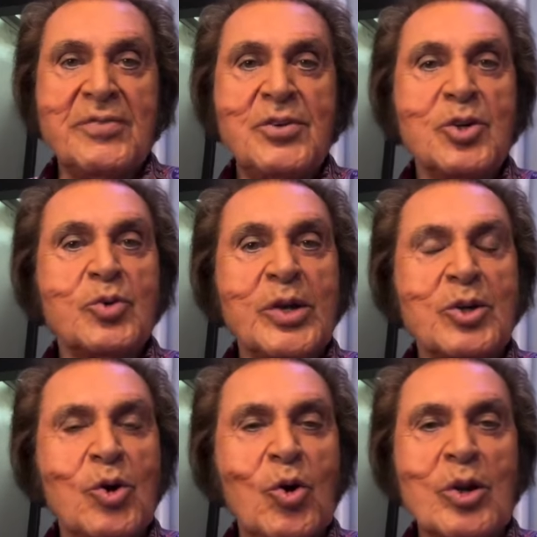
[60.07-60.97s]
give you a quick
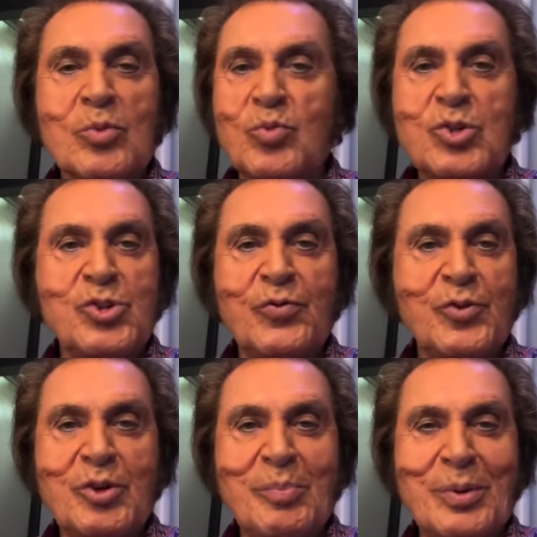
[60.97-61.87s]
call and wish you
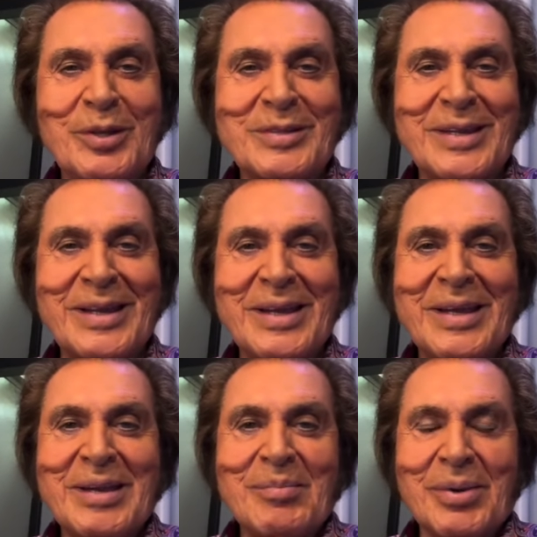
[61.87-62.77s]
for your birthday,
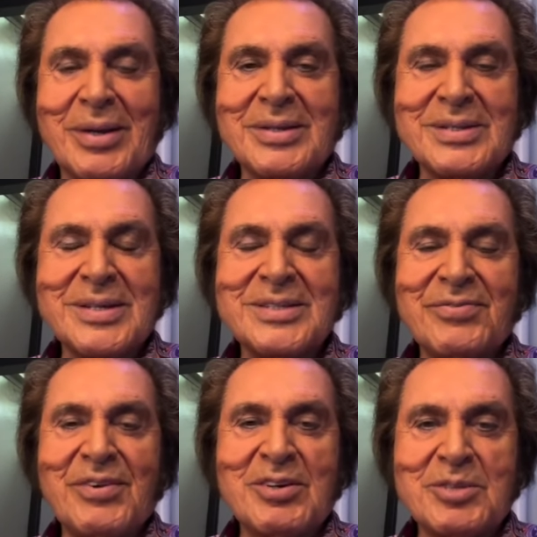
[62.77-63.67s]
because it is a
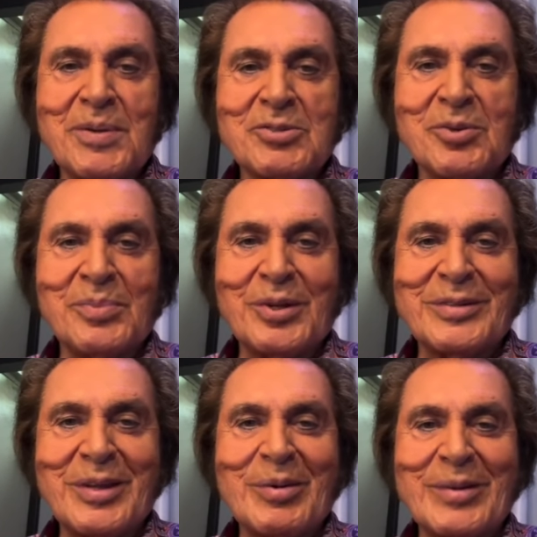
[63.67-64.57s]
very special
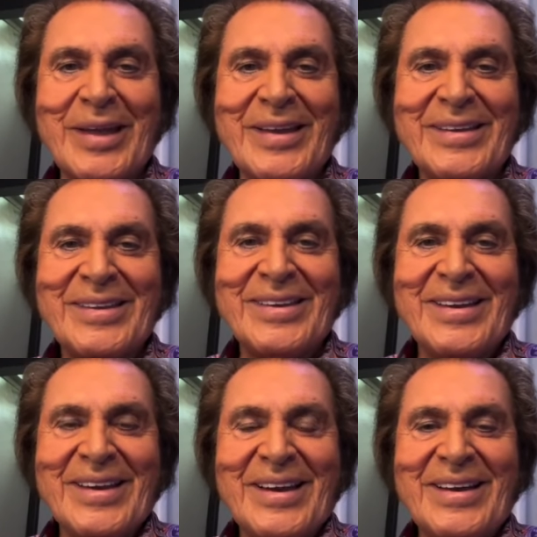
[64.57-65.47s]
birthday, okay?
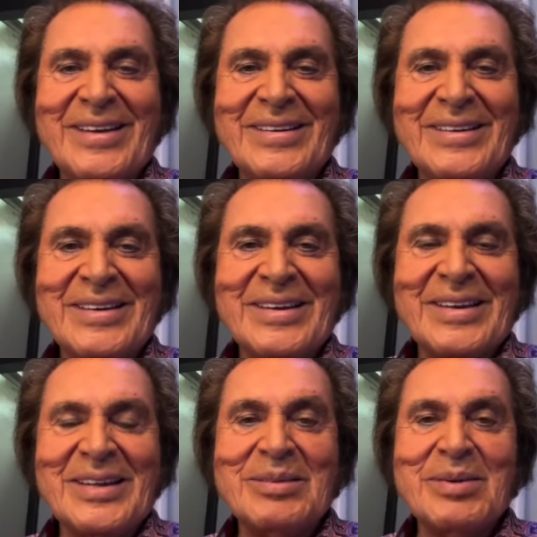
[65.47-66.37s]

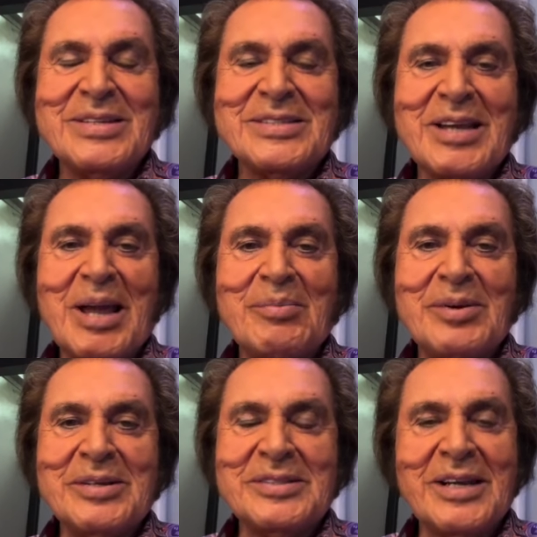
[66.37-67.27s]
In the
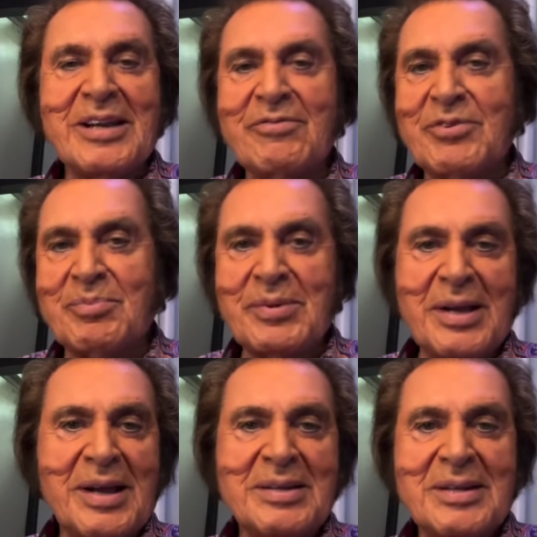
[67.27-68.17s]
meantime, tell
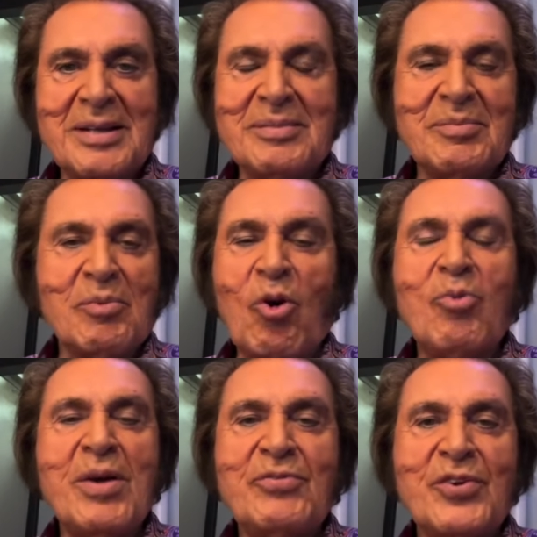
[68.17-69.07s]
all
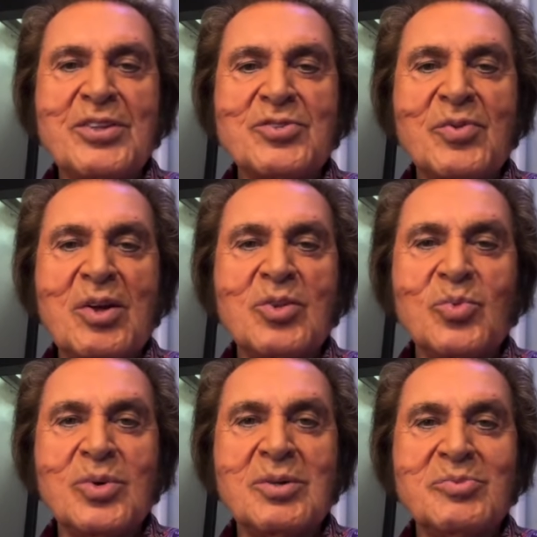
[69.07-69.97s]
my friends around the
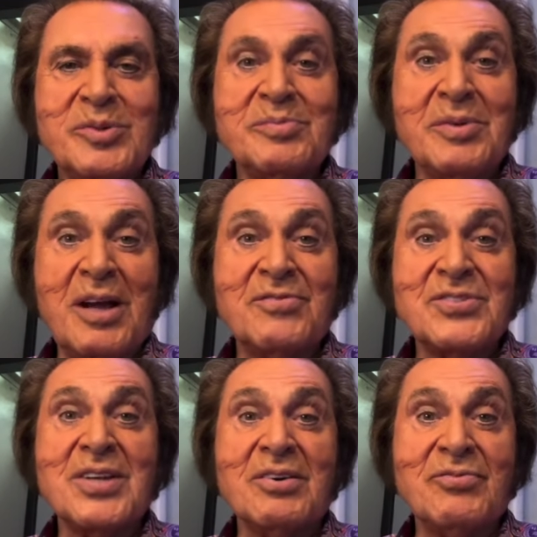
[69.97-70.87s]
world, we have
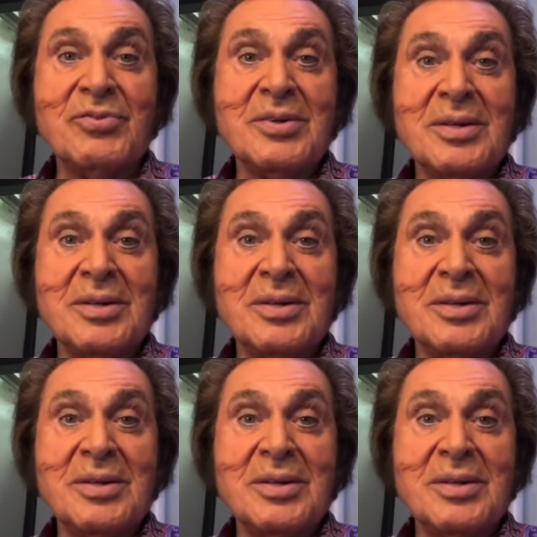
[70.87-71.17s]
sung